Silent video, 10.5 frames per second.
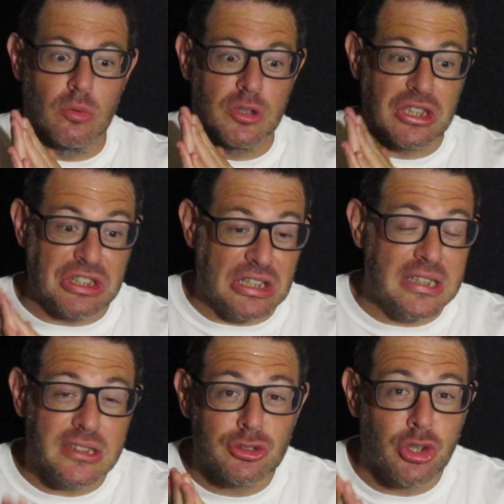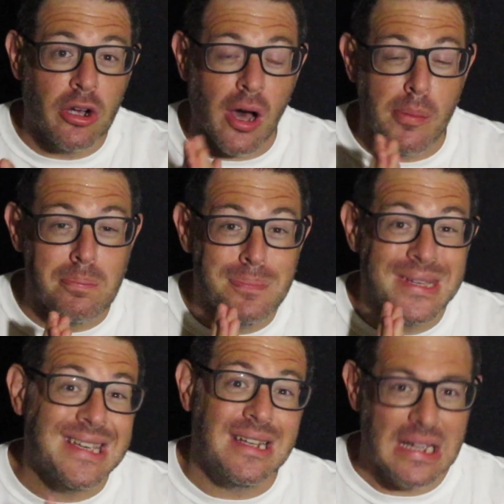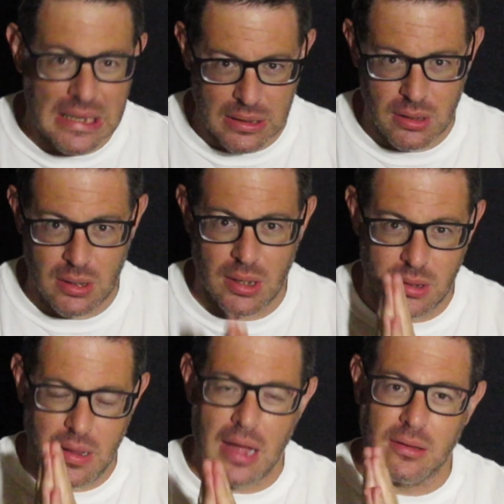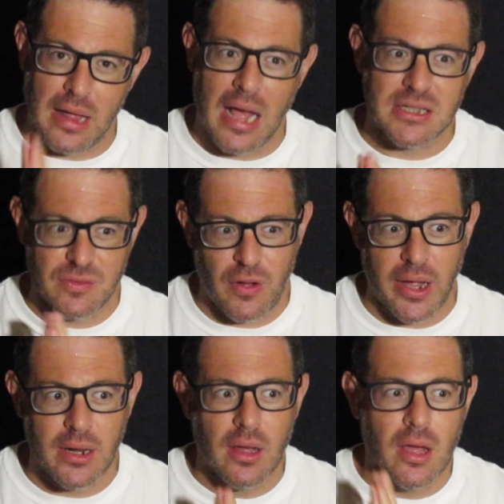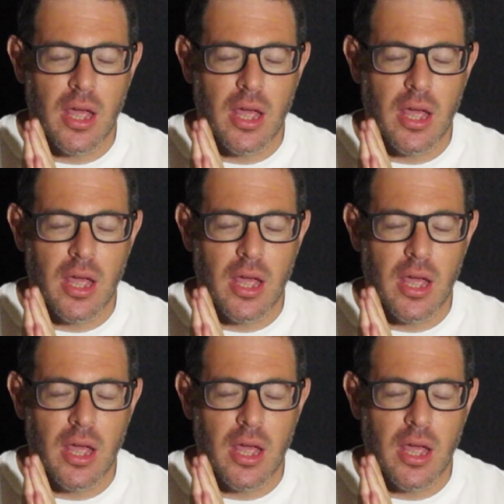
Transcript: He took a beating in that last fight.